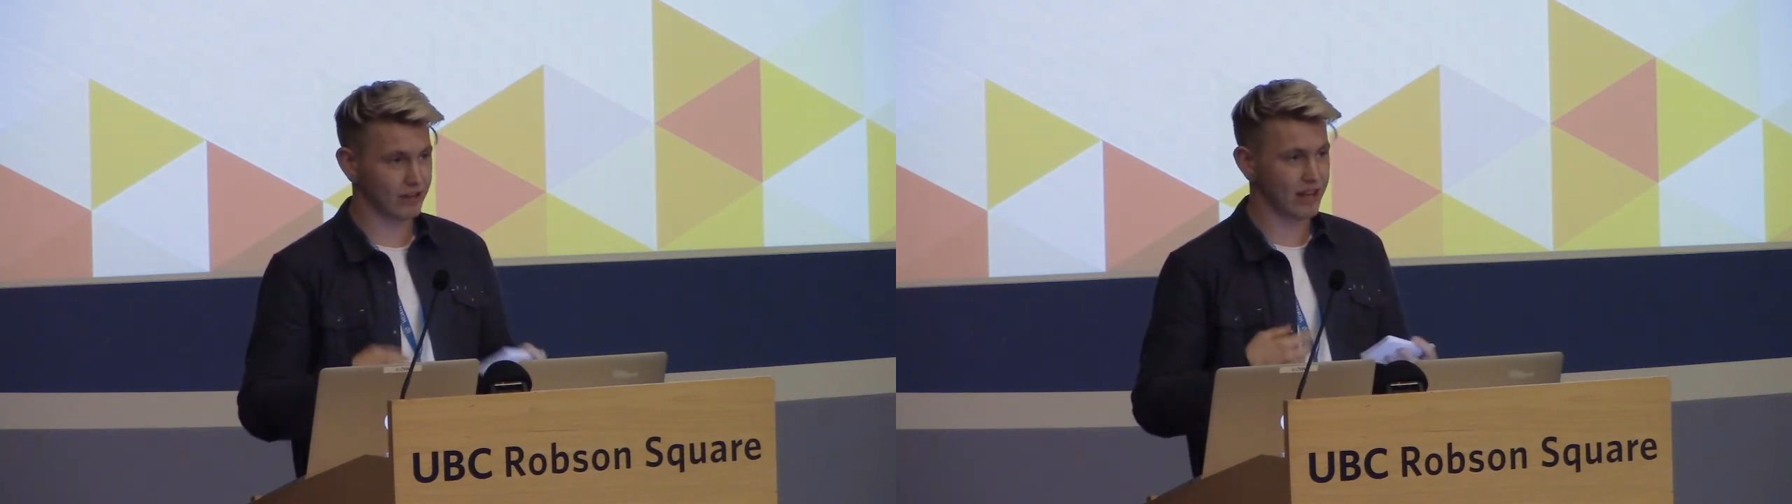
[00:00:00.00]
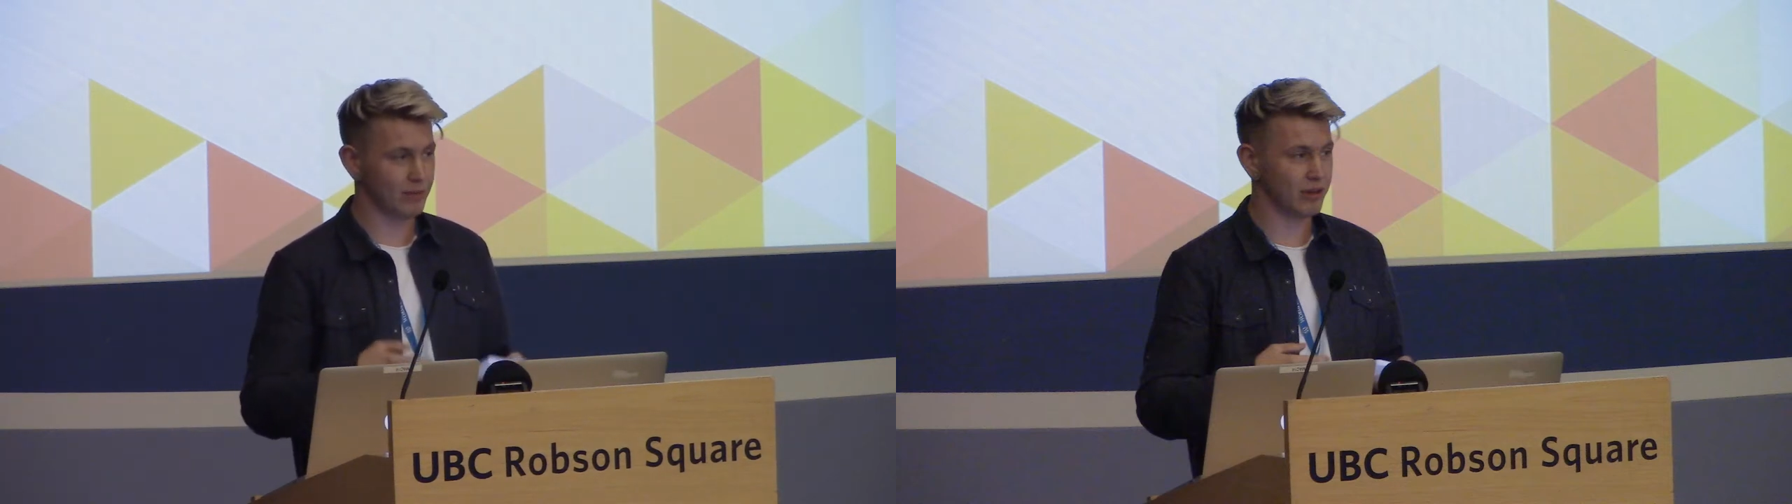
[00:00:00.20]

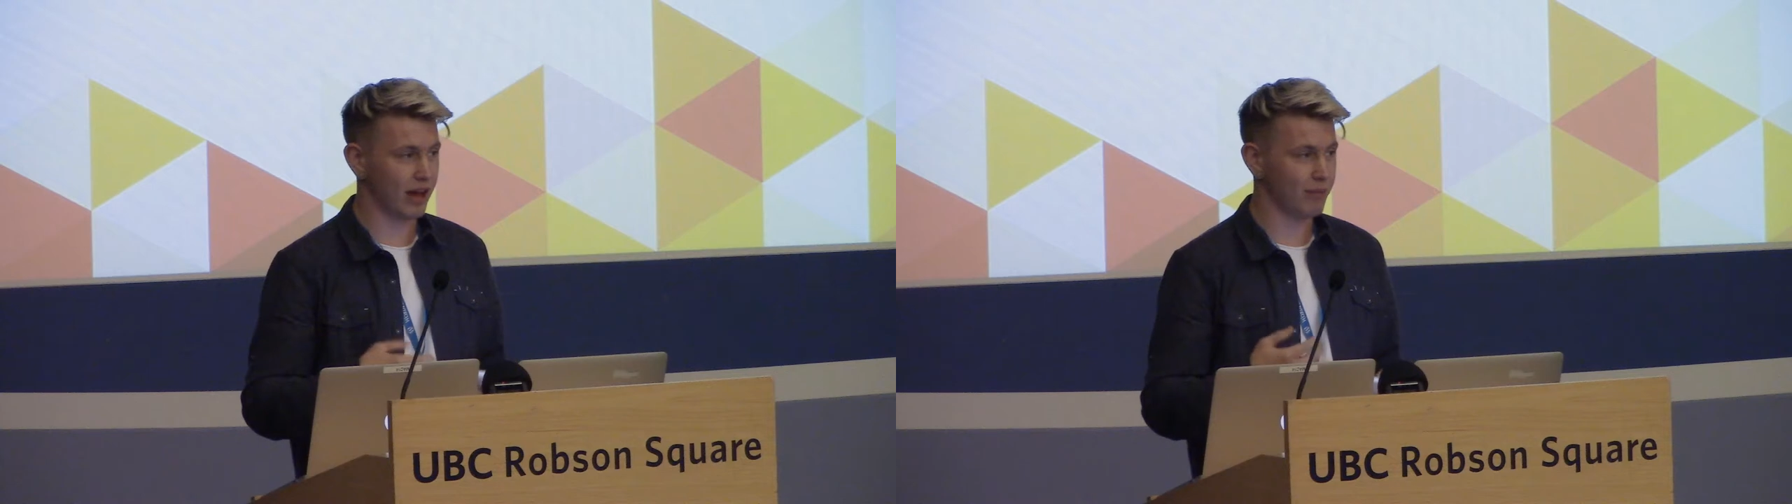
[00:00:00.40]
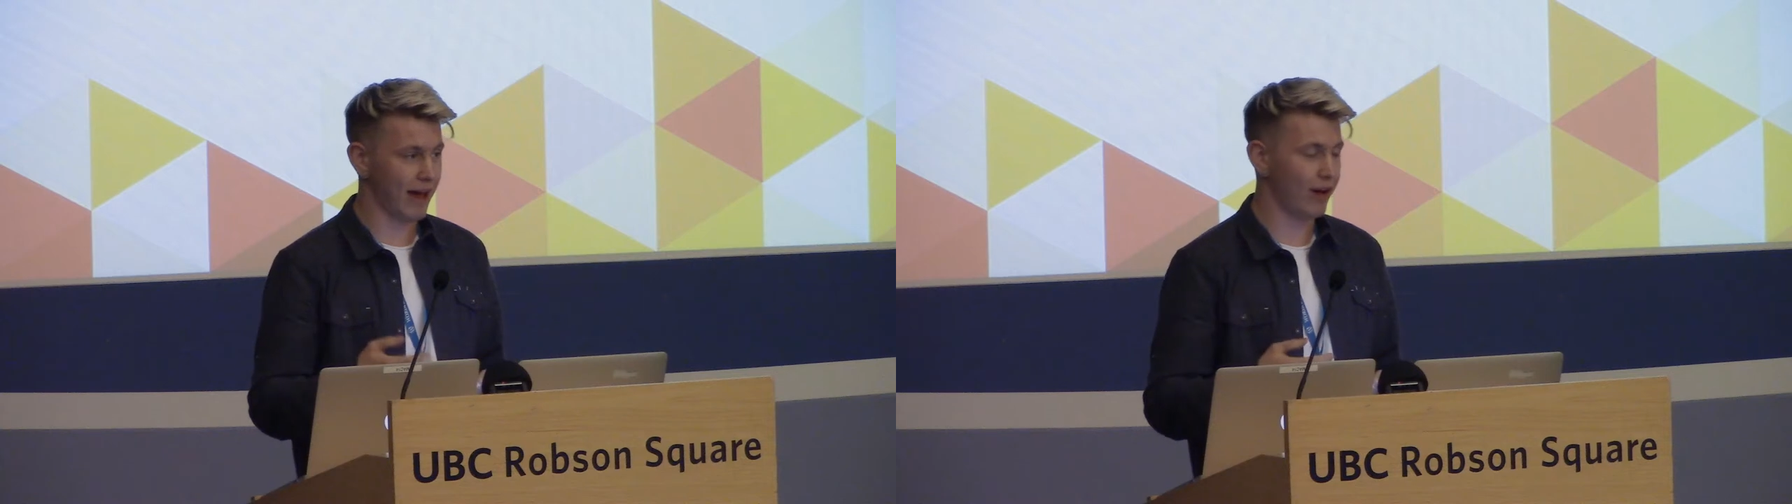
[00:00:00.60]
keep it
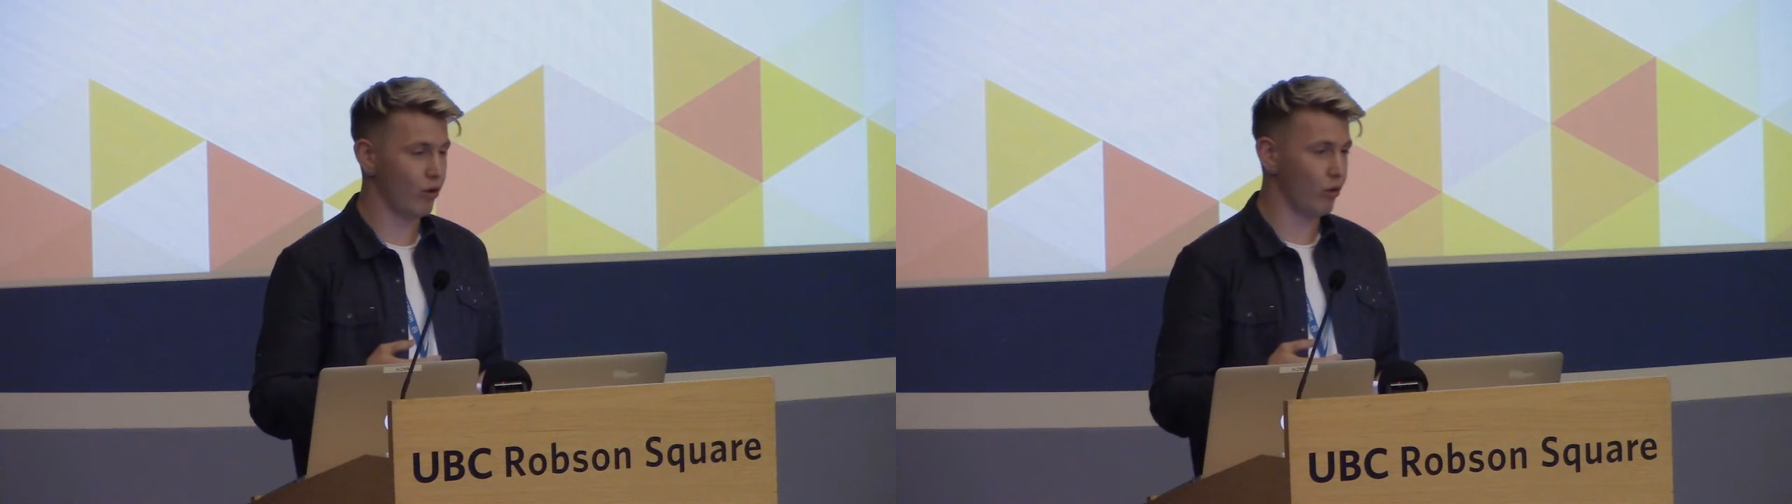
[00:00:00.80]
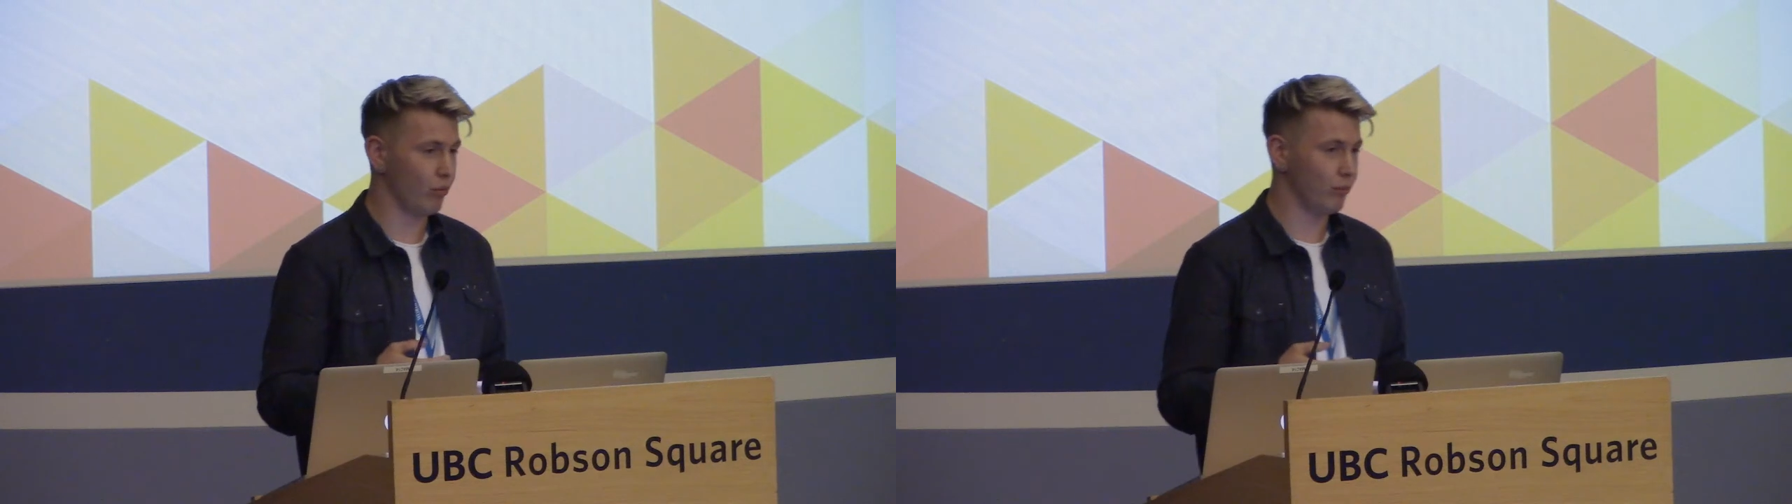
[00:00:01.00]
up at
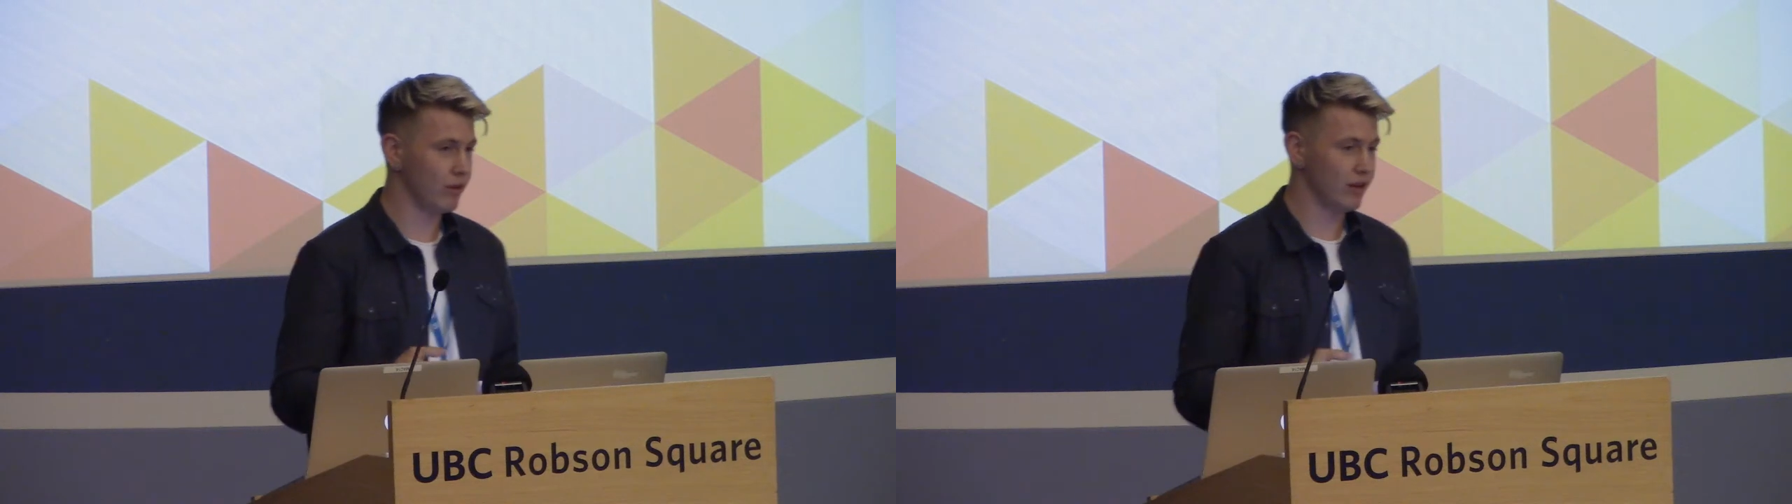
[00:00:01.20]
home,